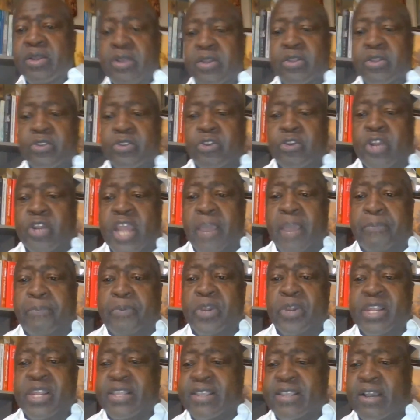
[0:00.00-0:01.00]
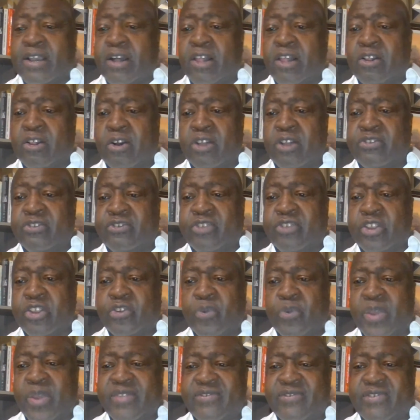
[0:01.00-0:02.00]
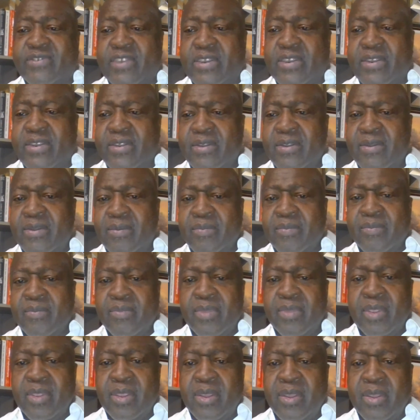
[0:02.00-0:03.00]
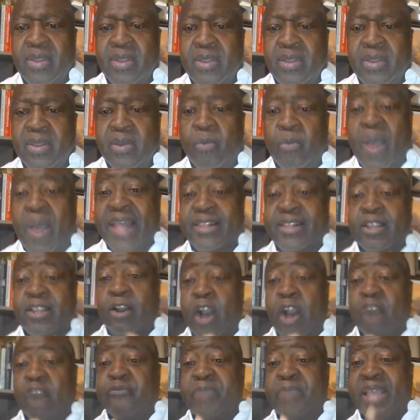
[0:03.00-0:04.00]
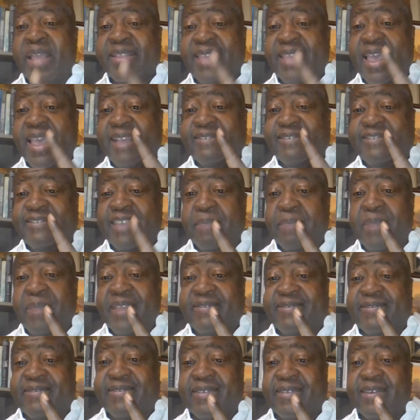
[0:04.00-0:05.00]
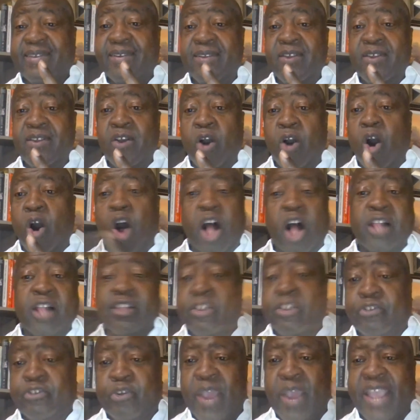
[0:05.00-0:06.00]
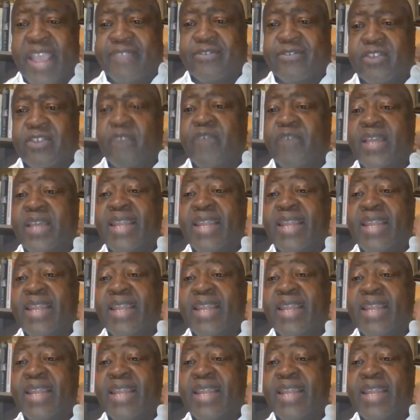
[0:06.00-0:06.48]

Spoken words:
to their political constituency. While the government exhibits all the traits of an